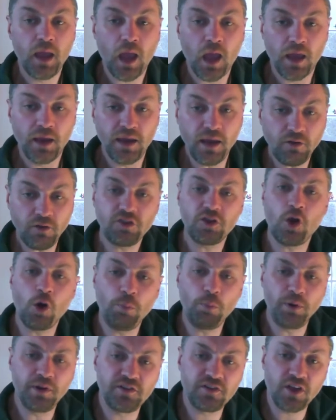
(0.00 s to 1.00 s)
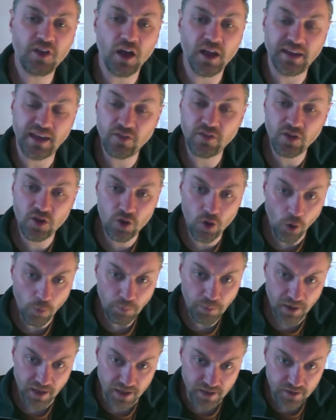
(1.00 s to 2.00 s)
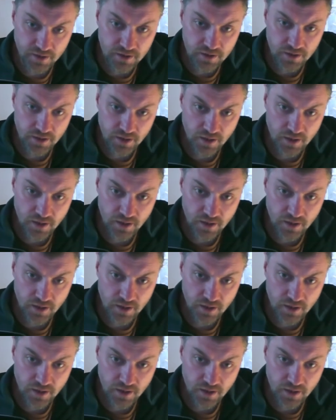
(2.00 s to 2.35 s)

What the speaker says: Now it's the goblin's turn. Now the goblin